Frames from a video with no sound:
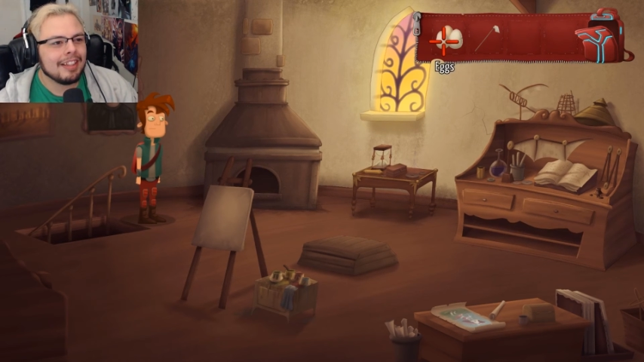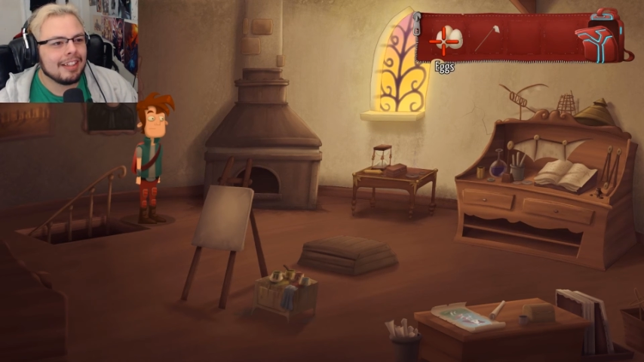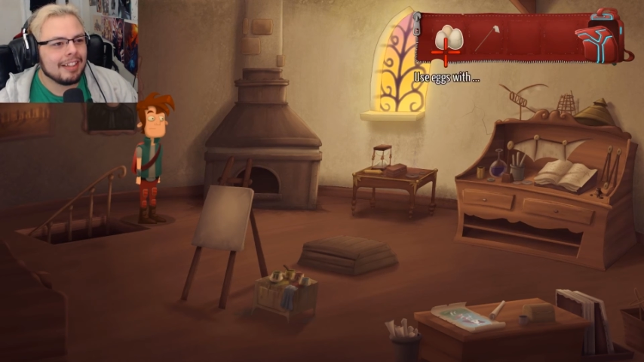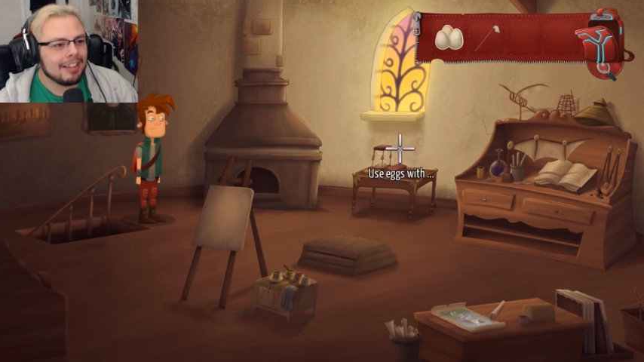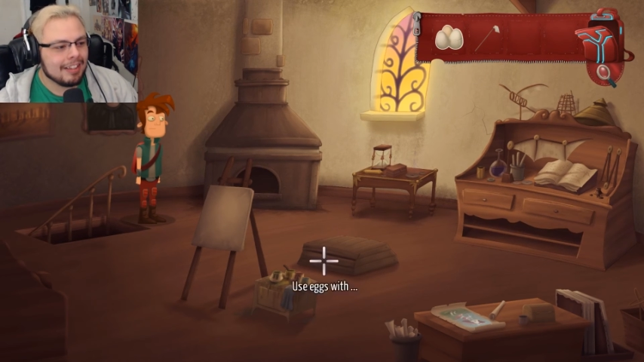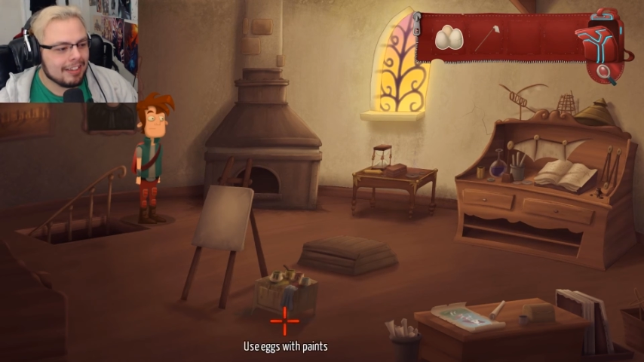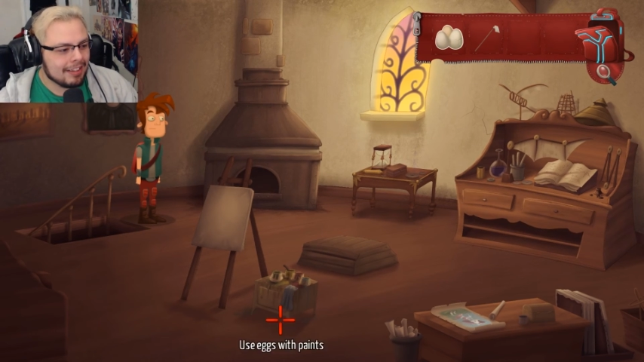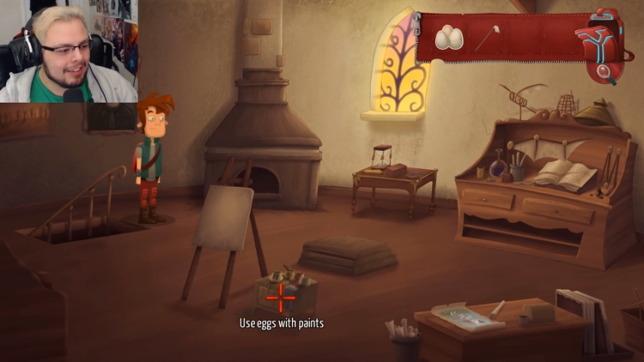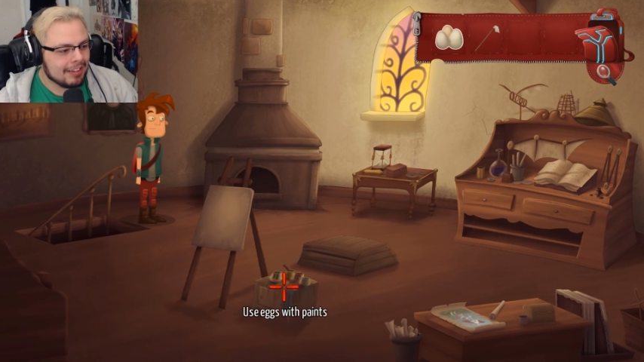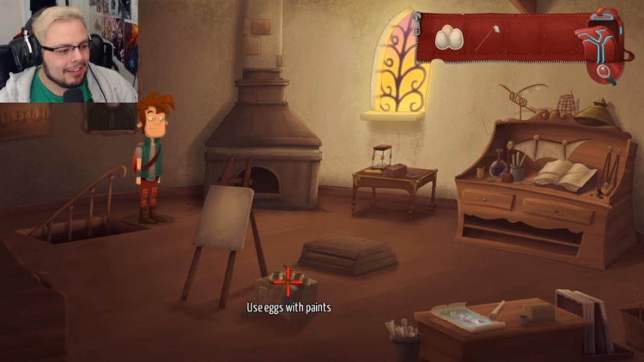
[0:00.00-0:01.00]

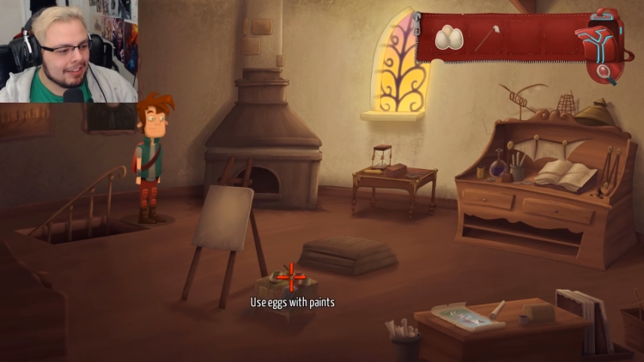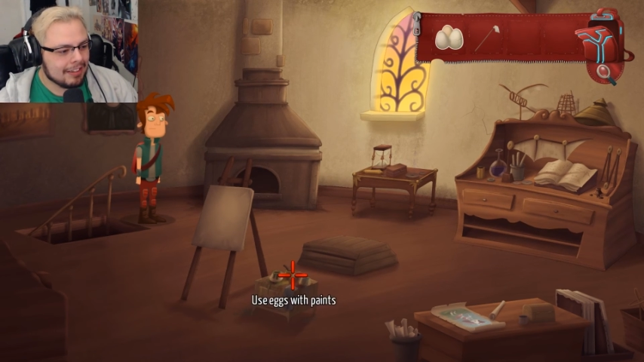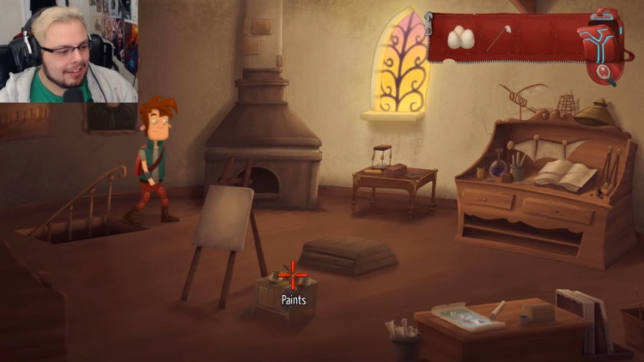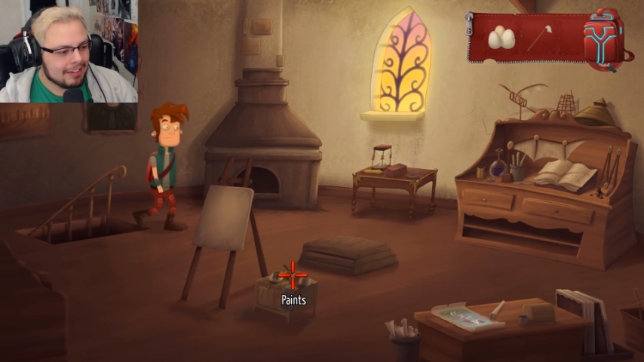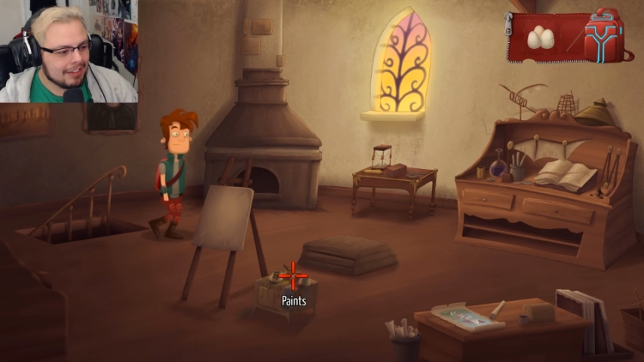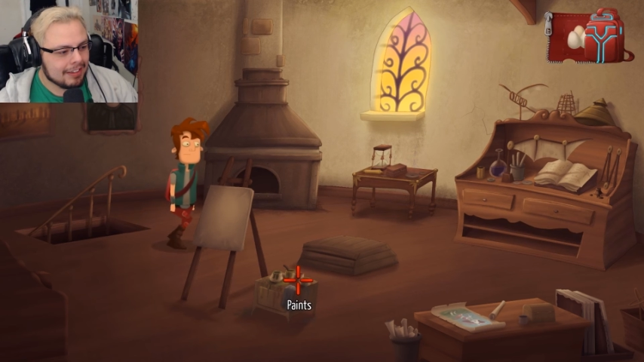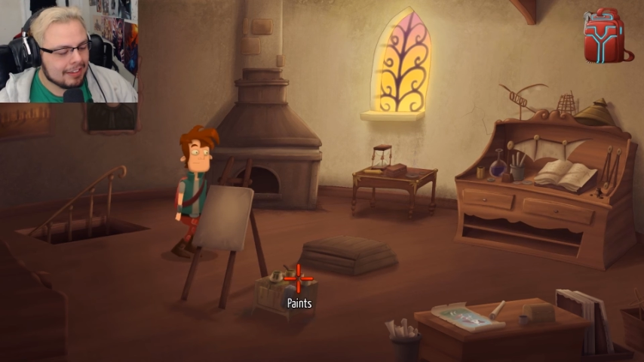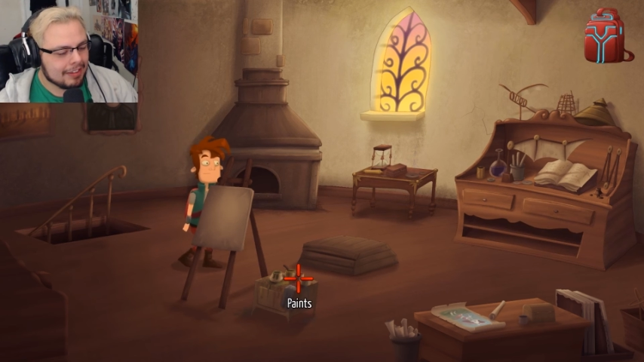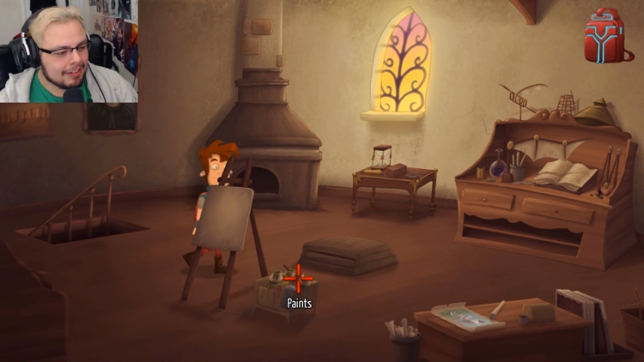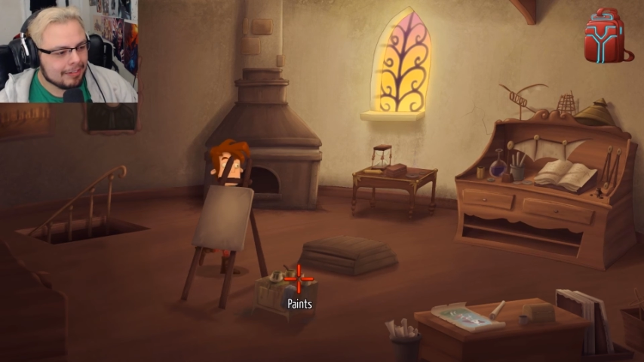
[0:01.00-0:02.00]

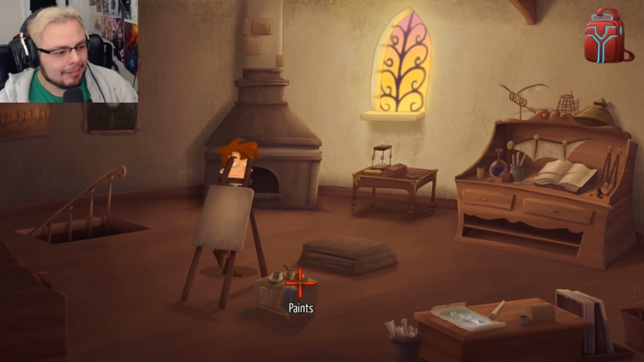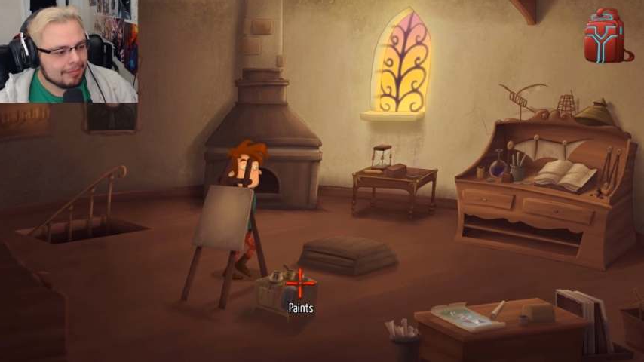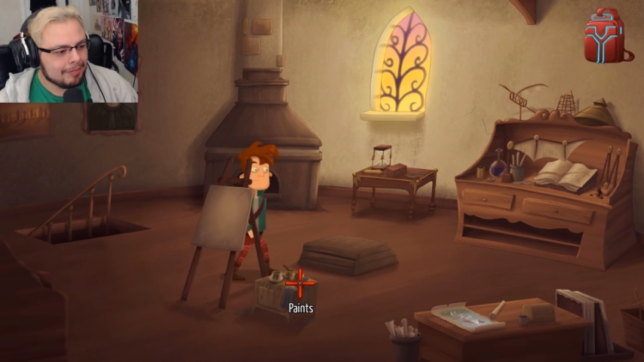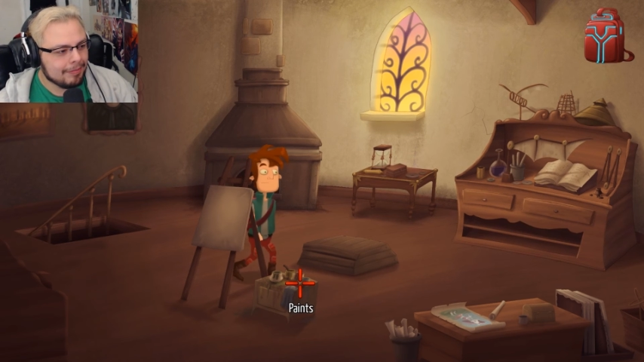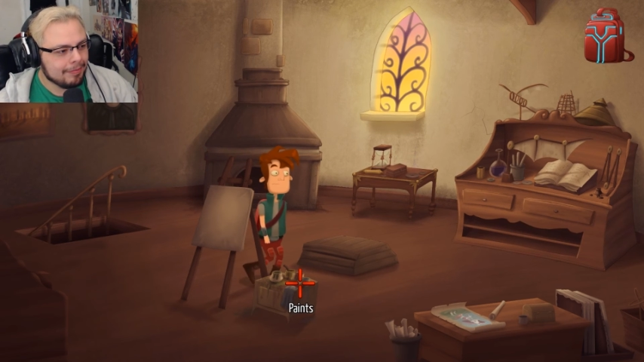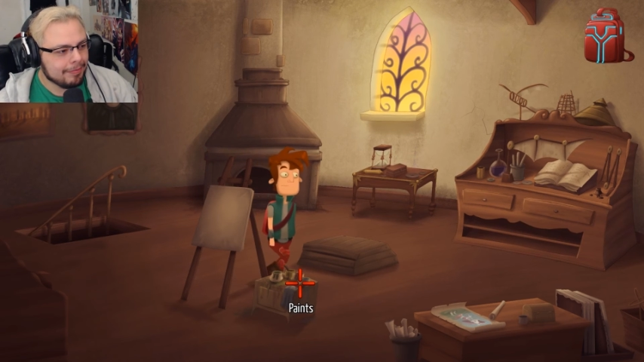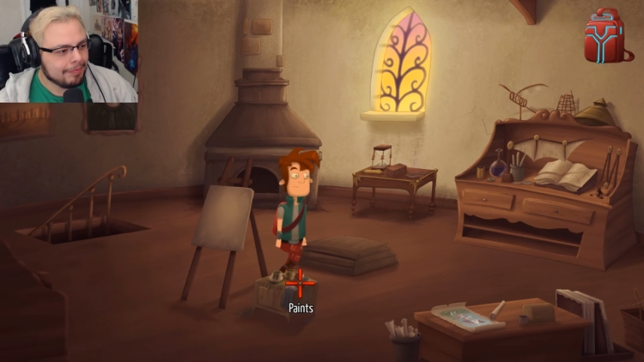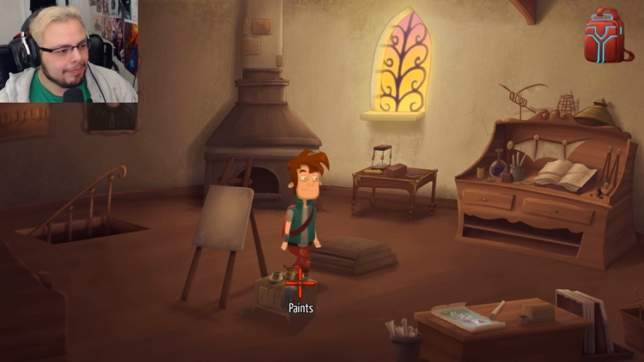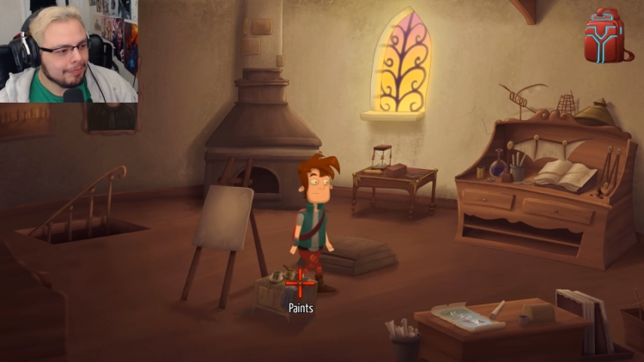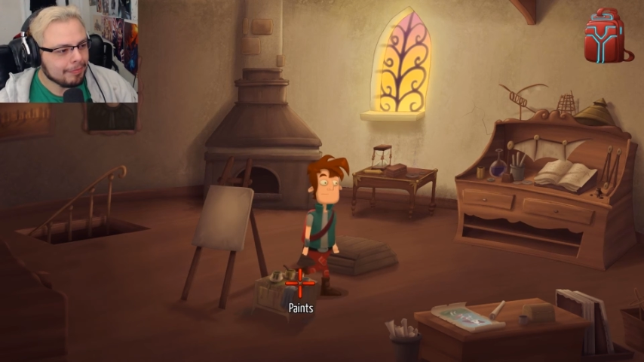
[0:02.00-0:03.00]

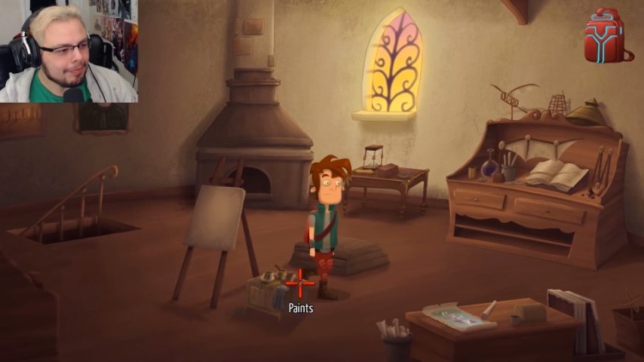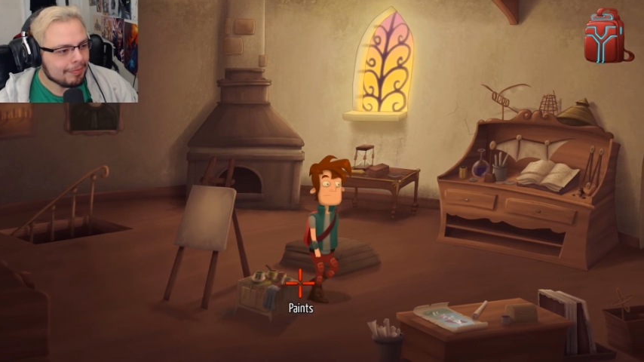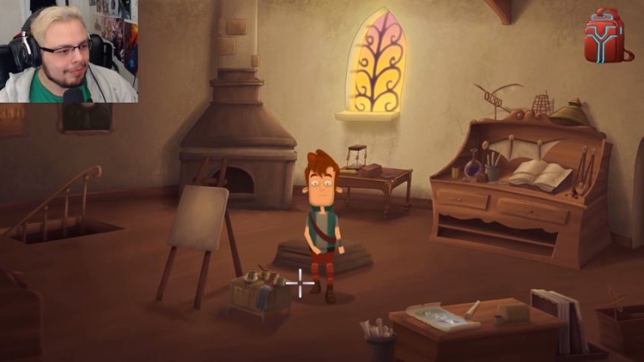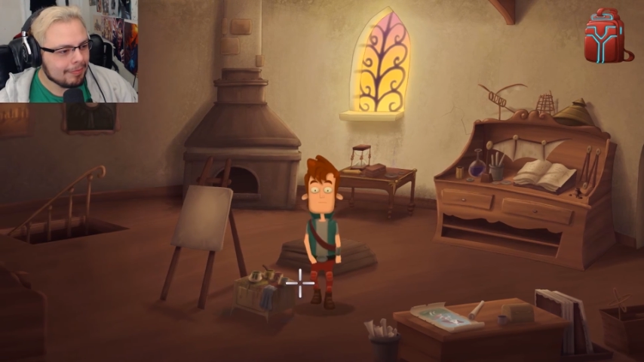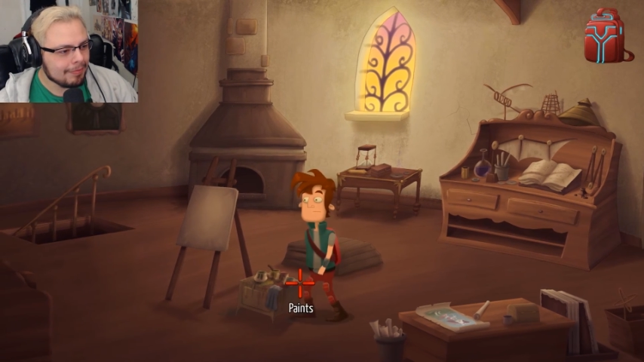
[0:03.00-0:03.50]
(silence)